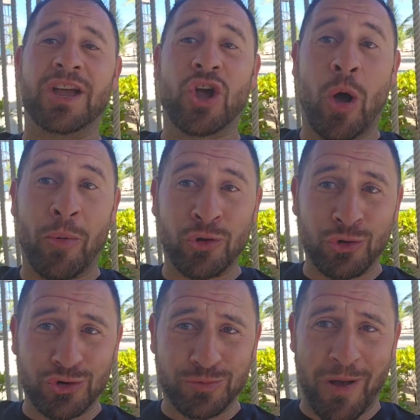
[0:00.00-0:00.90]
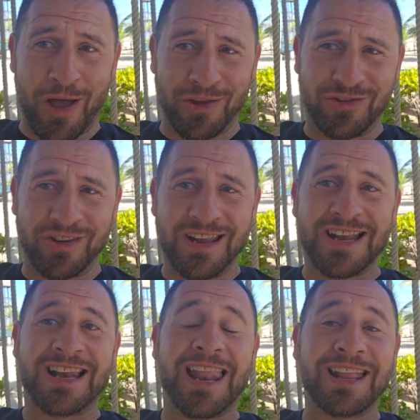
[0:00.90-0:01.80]
Come on, you Spurs.
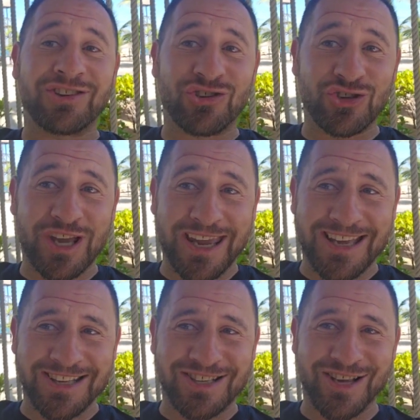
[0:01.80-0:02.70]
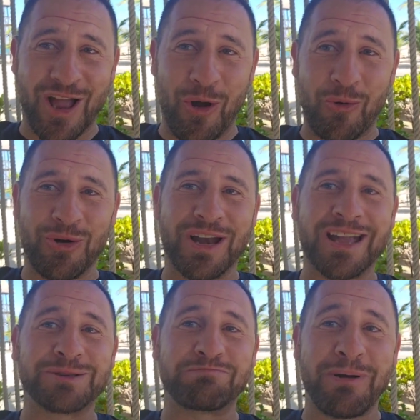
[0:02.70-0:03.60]
Let's just take it slow.
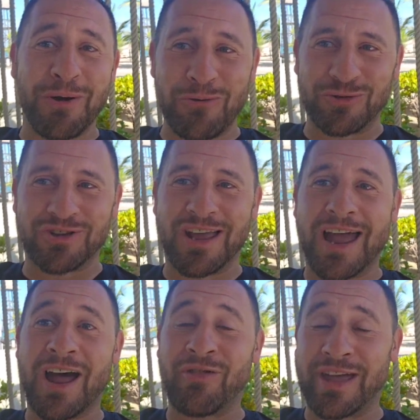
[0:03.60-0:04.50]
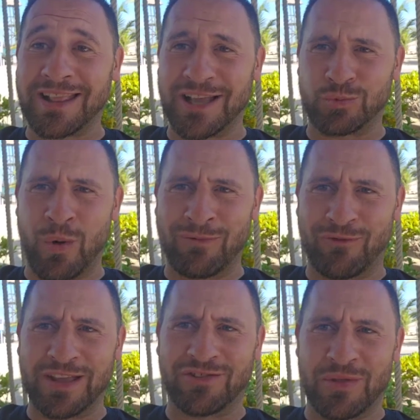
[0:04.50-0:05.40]
Let's build. And then let's win
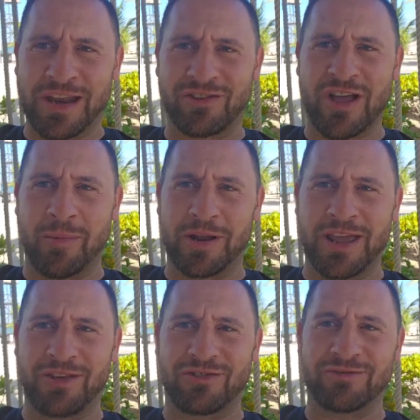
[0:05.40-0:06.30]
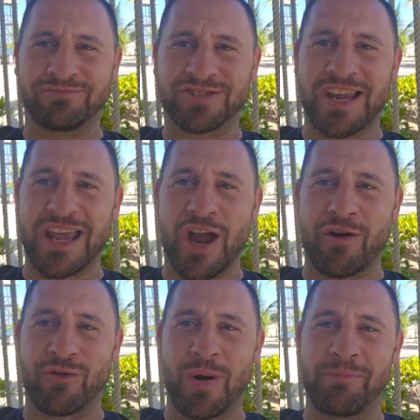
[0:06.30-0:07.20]
things in the next couple of years. Take care,
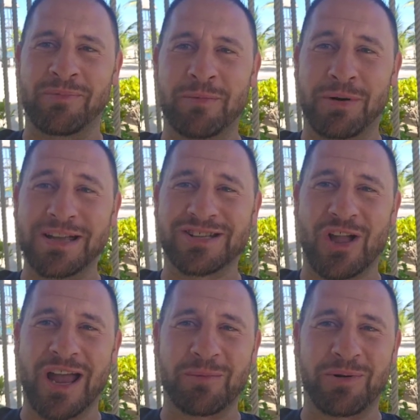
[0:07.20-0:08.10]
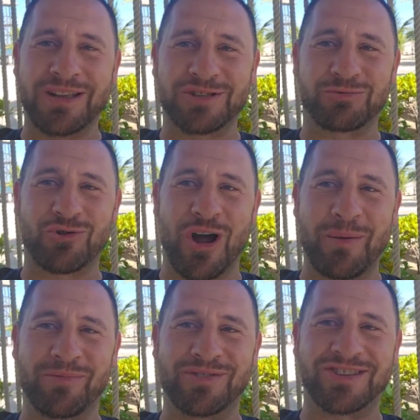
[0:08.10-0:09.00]
everyone. Please like, please
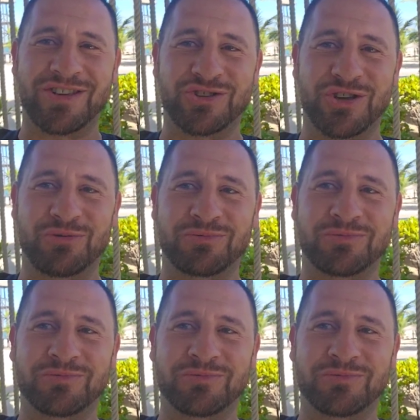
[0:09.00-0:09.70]
subscribe. See you soon.